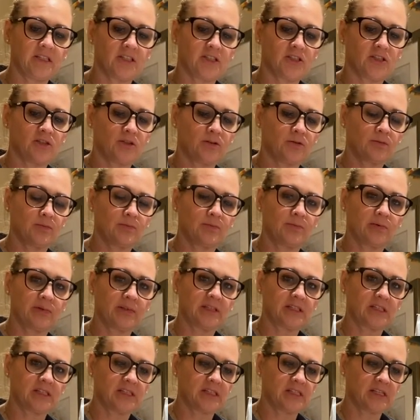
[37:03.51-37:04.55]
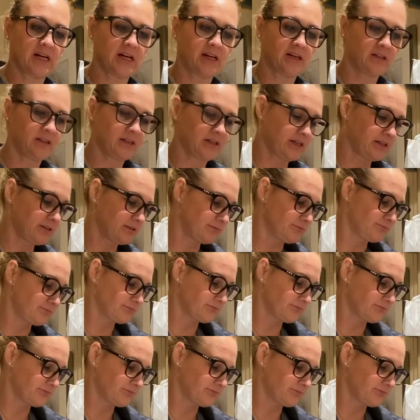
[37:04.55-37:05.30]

ET tube with a stylet,